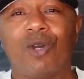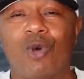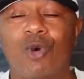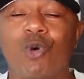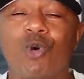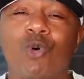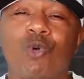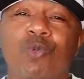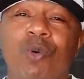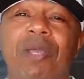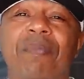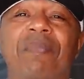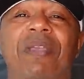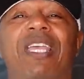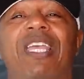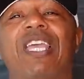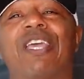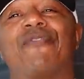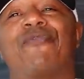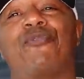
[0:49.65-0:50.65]
Who with me?
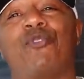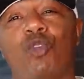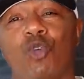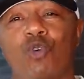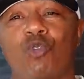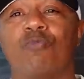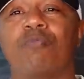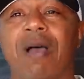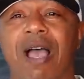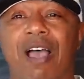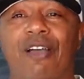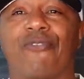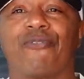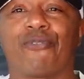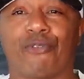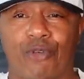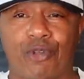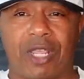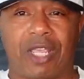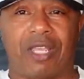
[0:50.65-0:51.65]
If you my
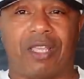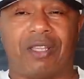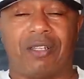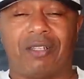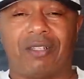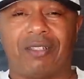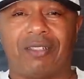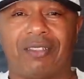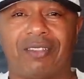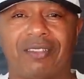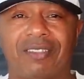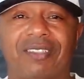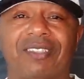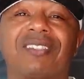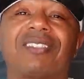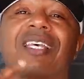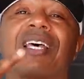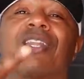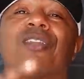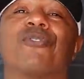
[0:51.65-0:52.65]
friend
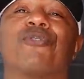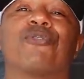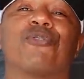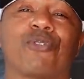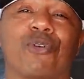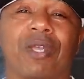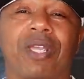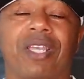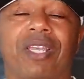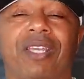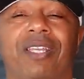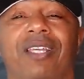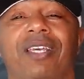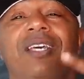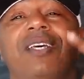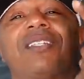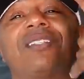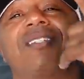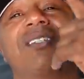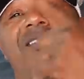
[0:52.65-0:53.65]
tell a friend
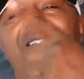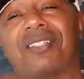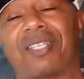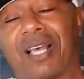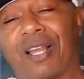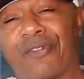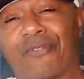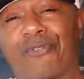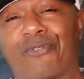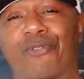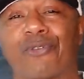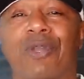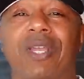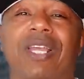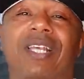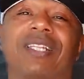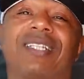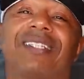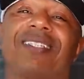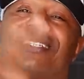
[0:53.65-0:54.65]
to tell a
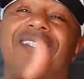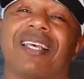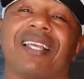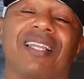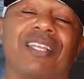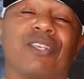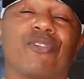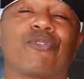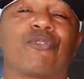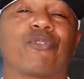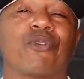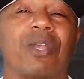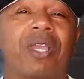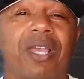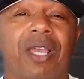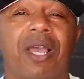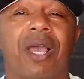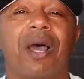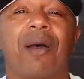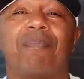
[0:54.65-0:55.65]
friend to tell his
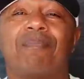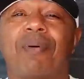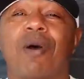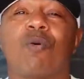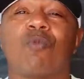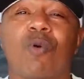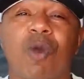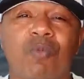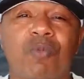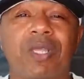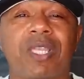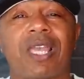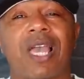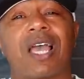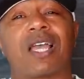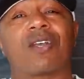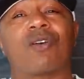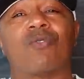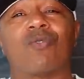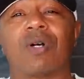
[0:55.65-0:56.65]
friend about what we
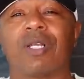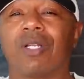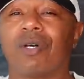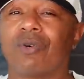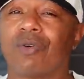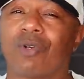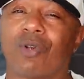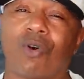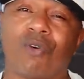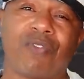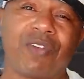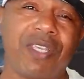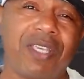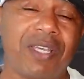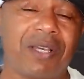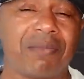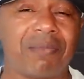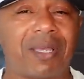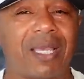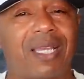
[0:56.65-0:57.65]
got going on over
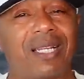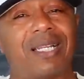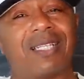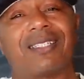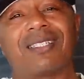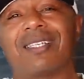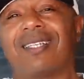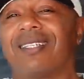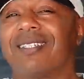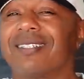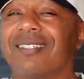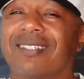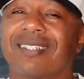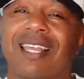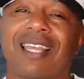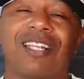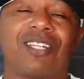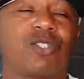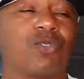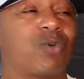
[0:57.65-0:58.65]
here, man. Let's get this
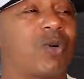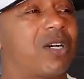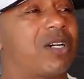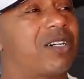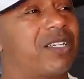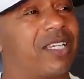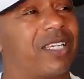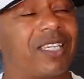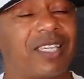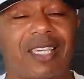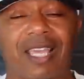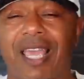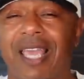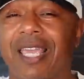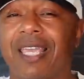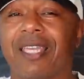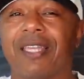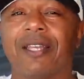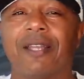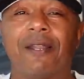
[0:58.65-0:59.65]
thing to
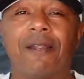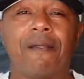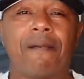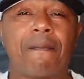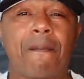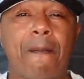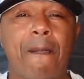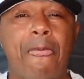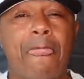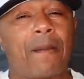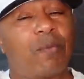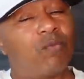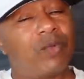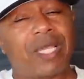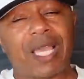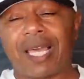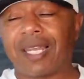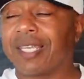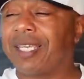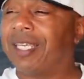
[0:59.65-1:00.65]
100K. We
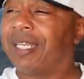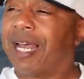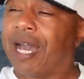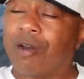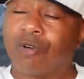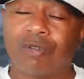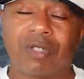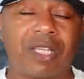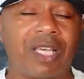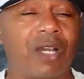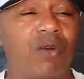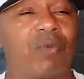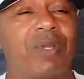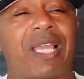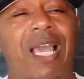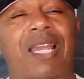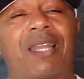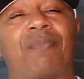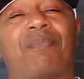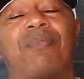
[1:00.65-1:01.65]
got to get out there. We
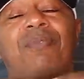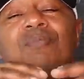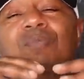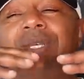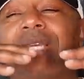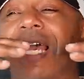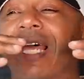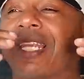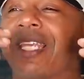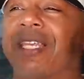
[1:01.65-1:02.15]
got to we got